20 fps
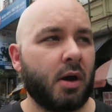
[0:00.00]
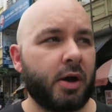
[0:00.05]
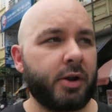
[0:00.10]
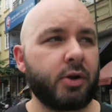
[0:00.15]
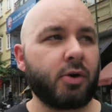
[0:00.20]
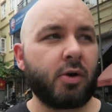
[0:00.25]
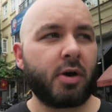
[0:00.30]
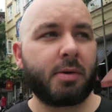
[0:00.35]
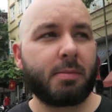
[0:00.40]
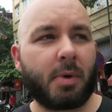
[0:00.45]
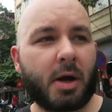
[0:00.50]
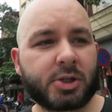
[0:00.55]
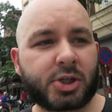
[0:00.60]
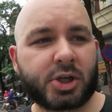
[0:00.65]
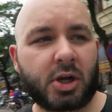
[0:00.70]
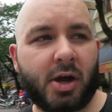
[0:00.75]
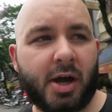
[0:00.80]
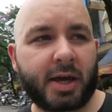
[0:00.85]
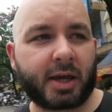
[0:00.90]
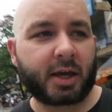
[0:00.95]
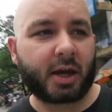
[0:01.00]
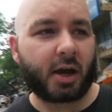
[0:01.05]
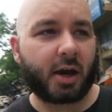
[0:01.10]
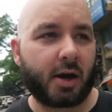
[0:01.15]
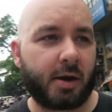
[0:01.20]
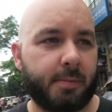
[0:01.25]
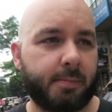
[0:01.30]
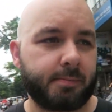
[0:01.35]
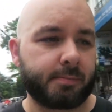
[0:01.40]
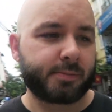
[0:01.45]
Hanoi, much like
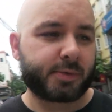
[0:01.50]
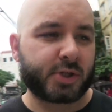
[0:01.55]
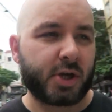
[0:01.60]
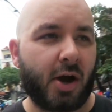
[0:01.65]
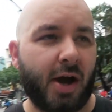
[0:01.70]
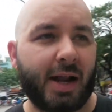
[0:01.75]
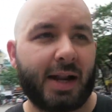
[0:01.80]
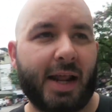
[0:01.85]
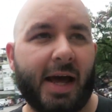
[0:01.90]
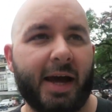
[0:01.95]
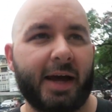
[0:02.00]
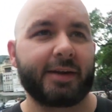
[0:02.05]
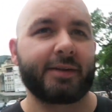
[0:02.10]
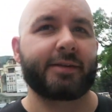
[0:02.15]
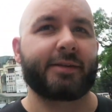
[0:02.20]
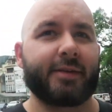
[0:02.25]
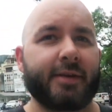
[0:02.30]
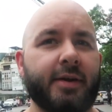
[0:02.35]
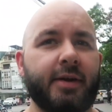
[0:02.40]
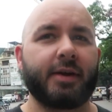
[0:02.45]
Thailand,